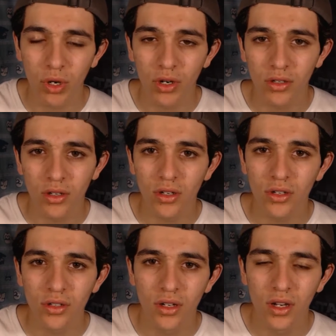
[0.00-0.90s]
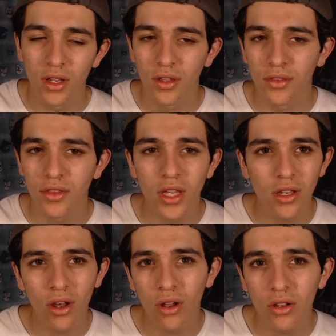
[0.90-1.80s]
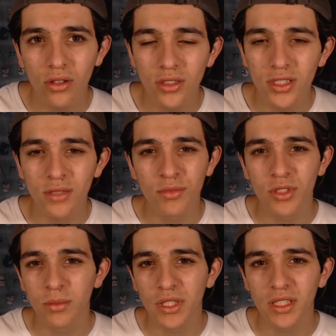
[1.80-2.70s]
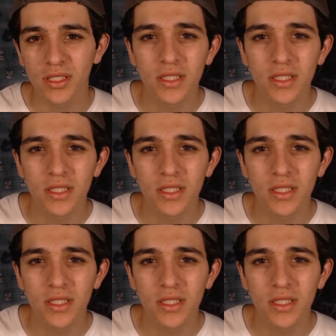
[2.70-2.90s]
partner, they all seem to be the